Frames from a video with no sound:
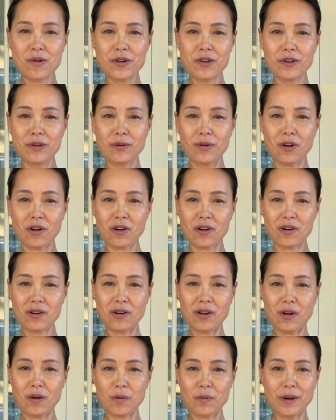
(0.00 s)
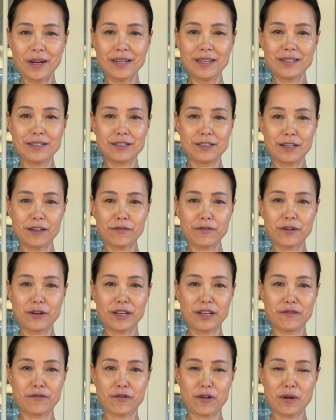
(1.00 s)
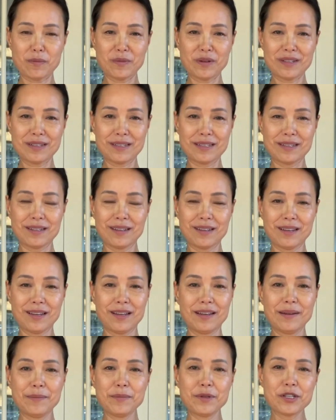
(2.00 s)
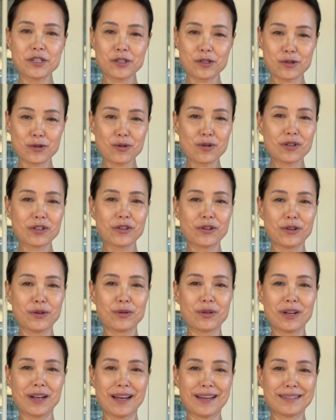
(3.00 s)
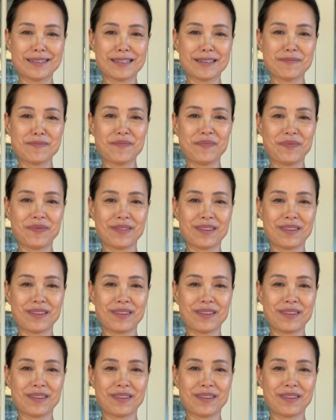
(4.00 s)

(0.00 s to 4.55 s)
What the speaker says: you are already suffering from it, be sure to utilize them.